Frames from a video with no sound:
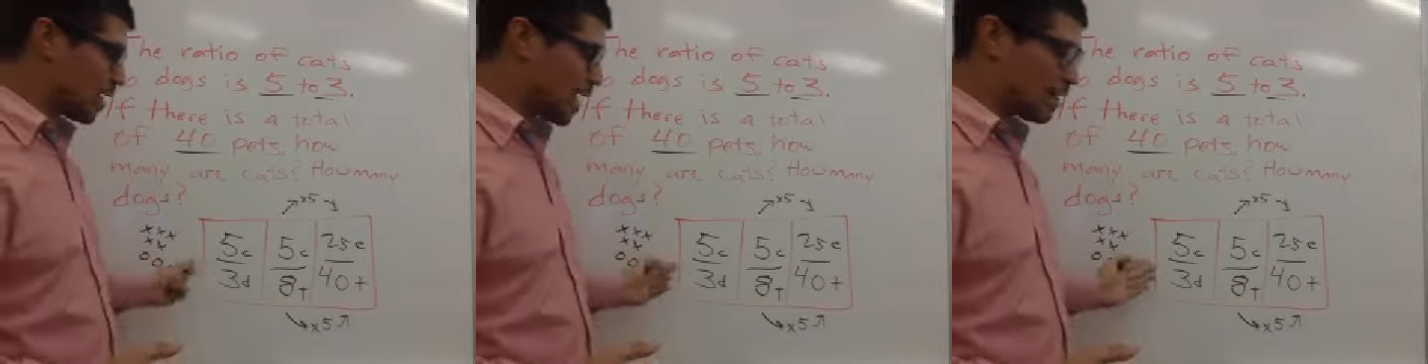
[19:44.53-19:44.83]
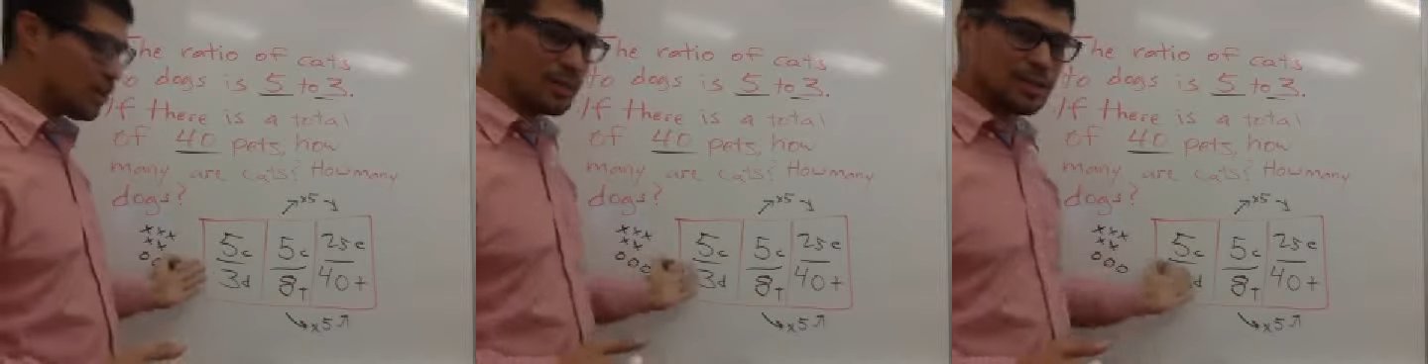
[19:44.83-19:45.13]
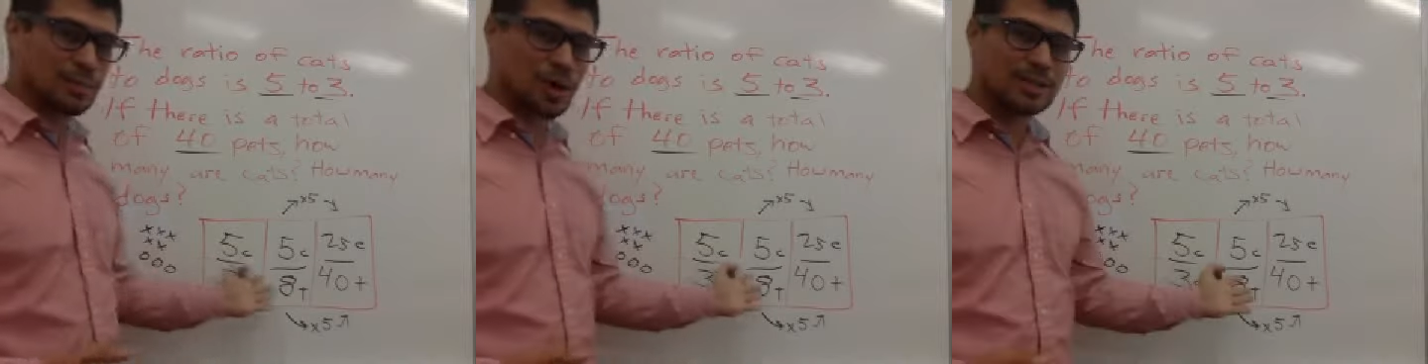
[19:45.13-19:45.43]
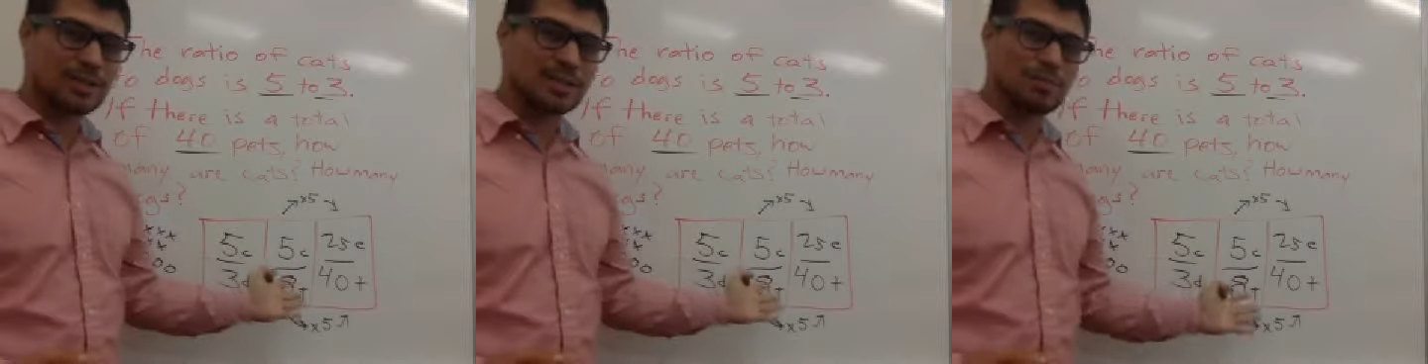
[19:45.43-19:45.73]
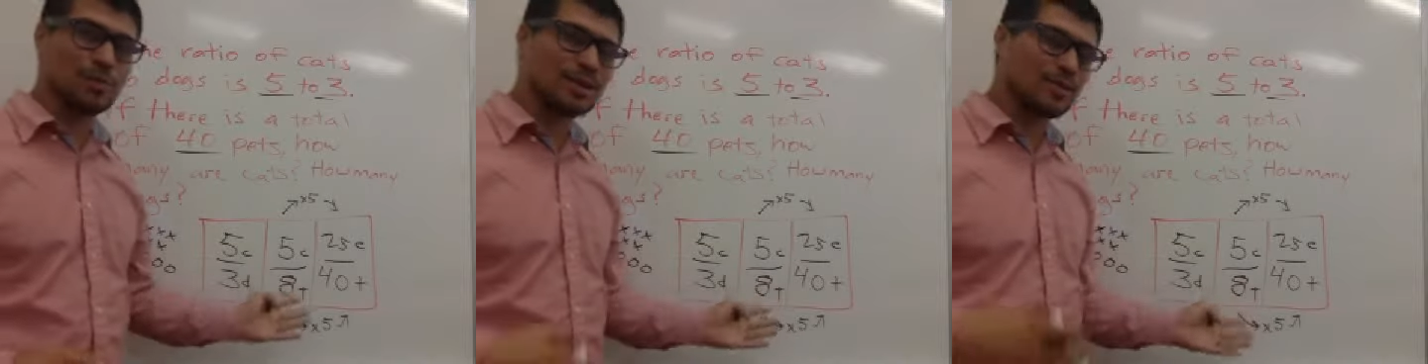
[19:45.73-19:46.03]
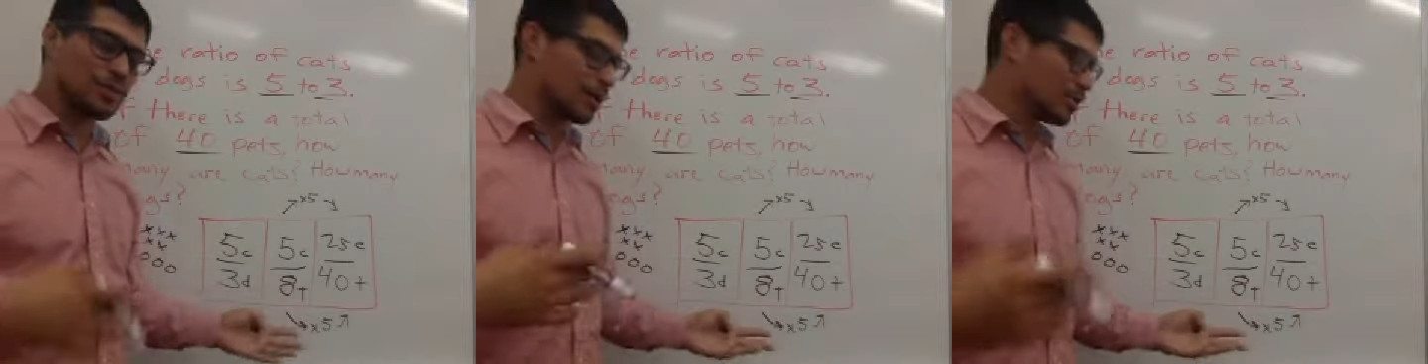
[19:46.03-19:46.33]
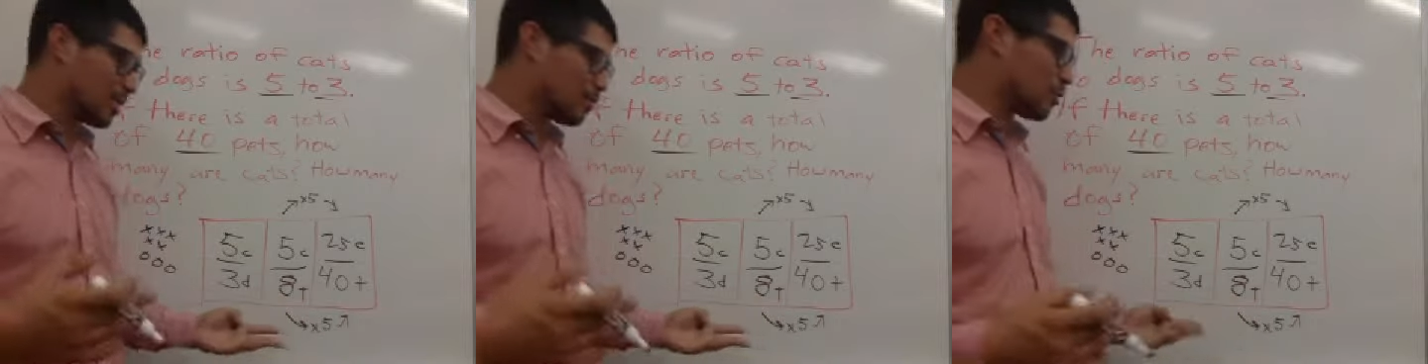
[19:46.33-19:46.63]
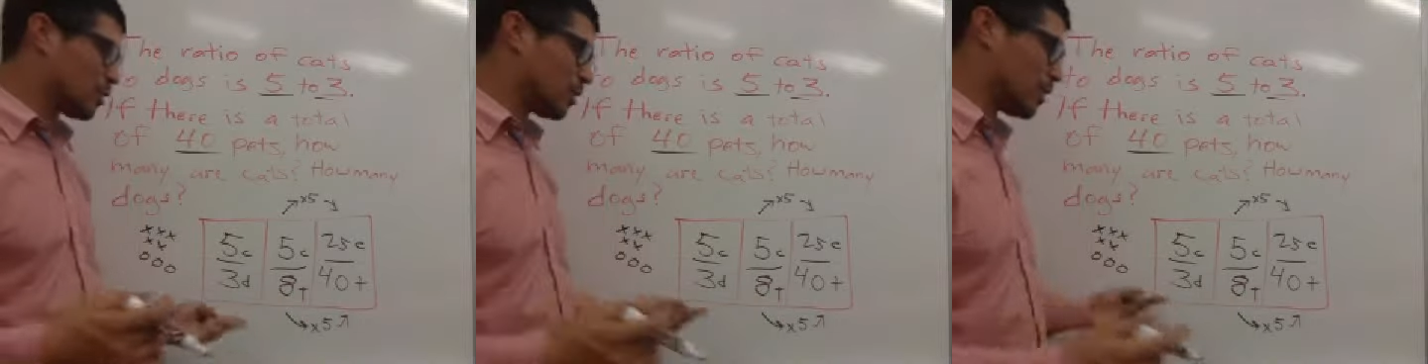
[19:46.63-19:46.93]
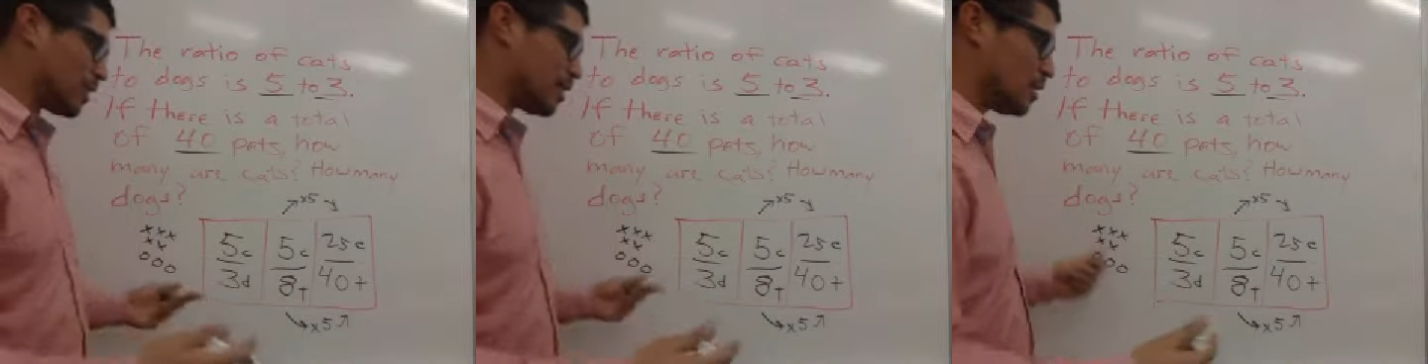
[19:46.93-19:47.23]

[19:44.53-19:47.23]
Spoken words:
kind of learned the process, but we didn't really understand what we were learning.